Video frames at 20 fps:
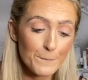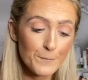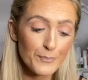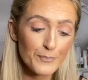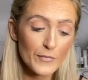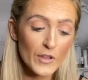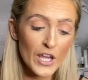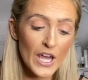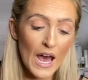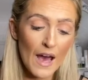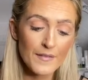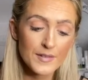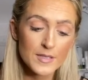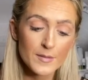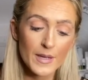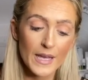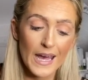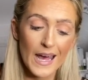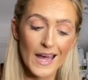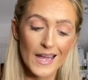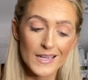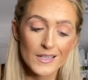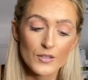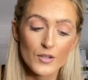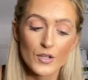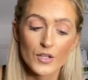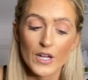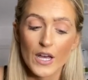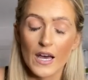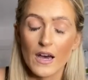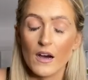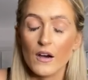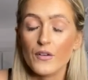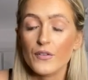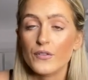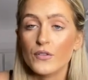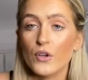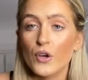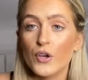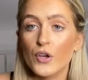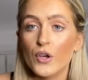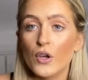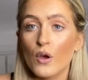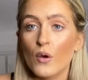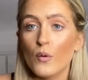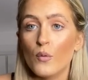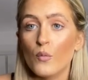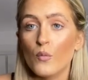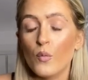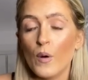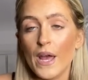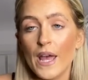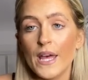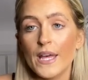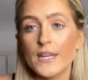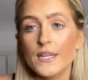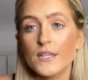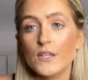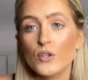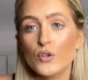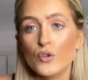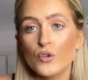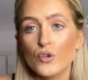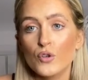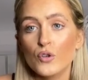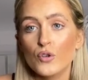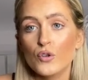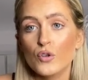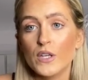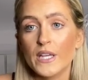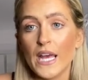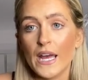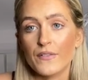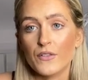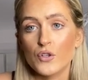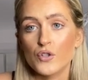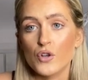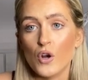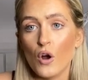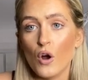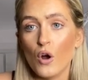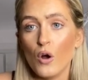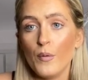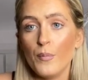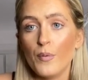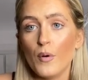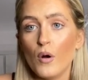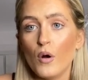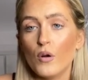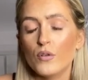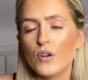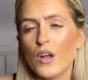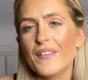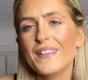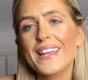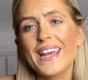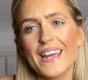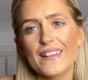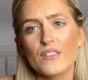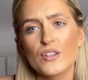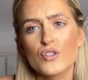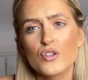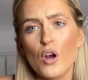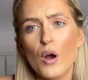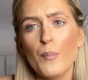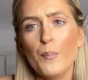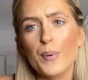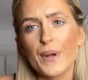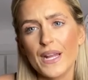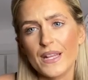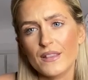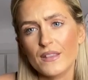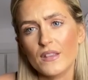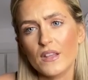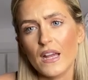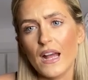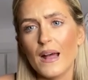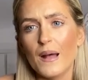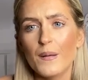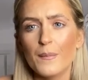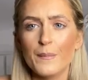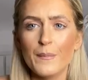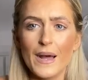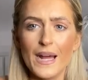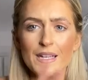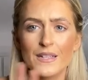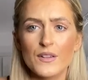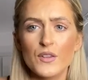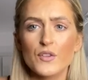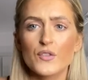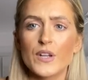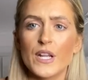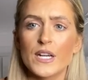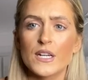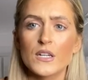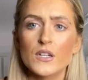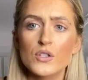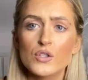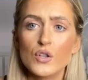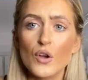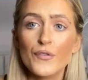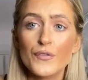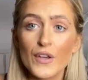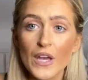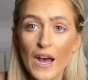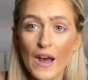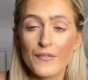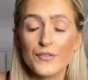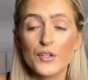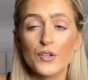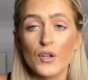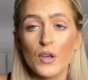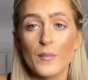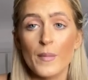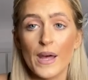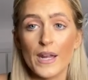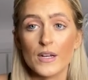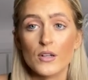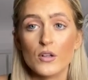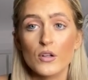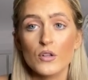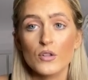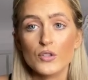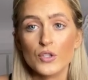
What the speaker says: You have to be in good health. Now, when you get the job, or not get the job, get into the training and stuff, you have to do a medical.